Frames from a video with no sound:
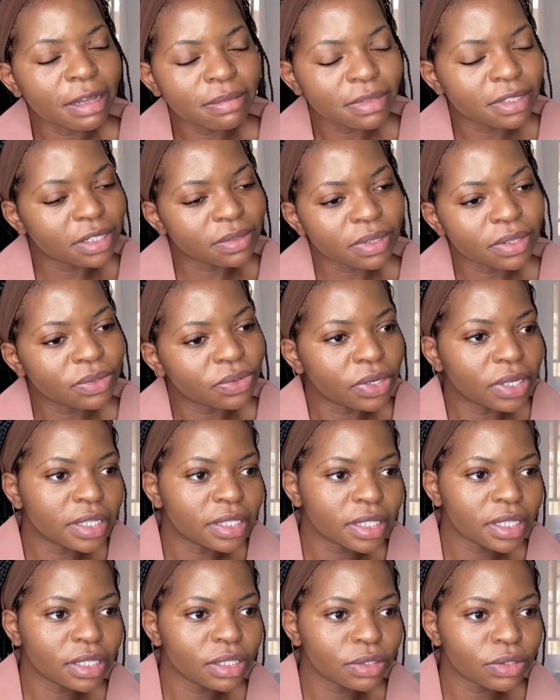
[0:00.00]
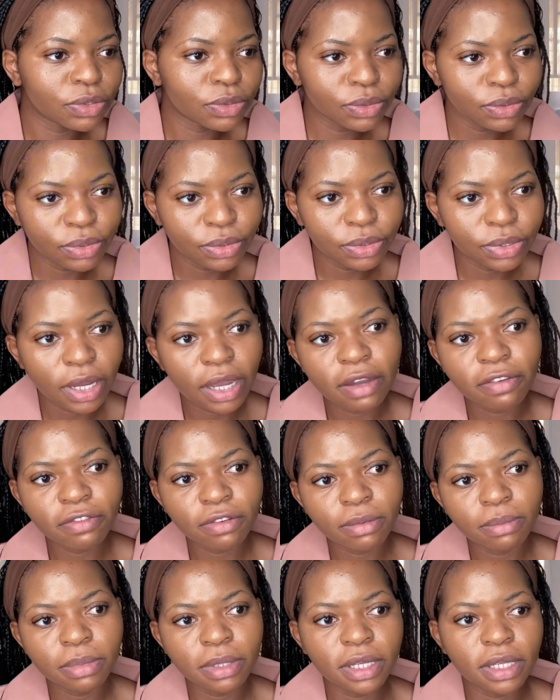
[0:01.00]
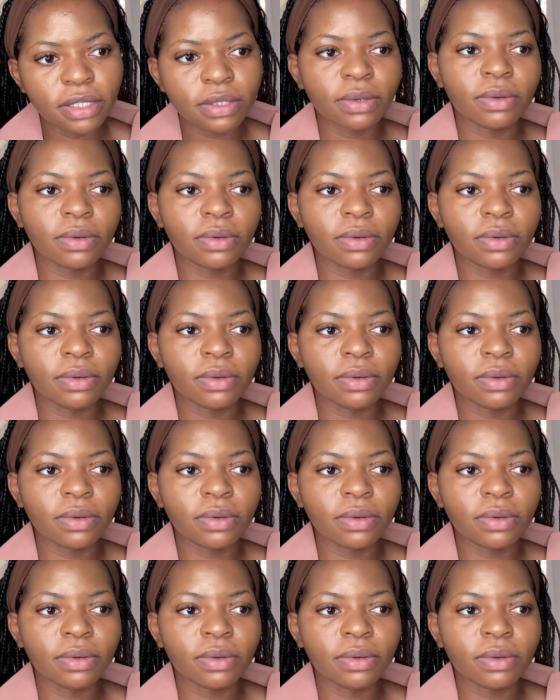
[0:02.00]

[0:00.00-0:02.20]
I just want to listen to Afrobeat